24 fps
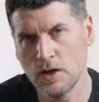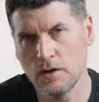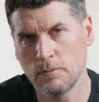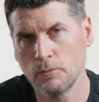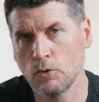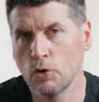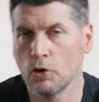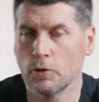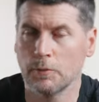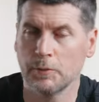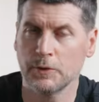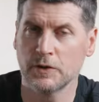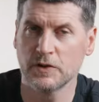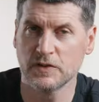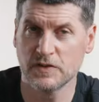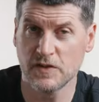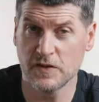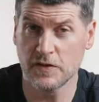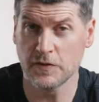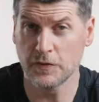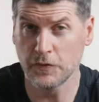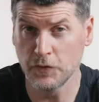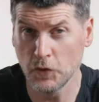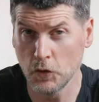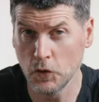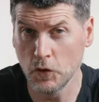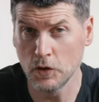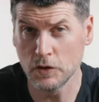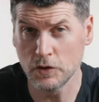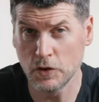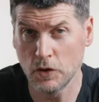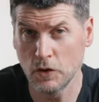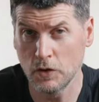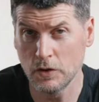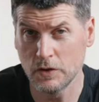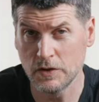a lot more because it's full
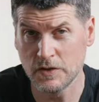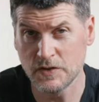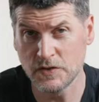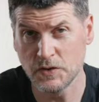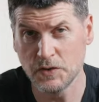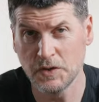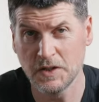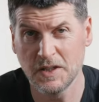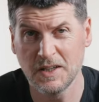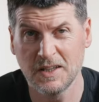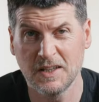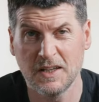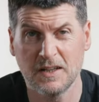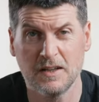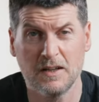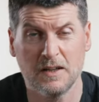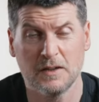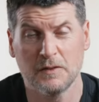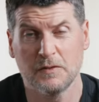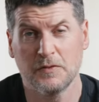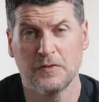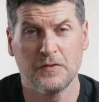color, so you can get like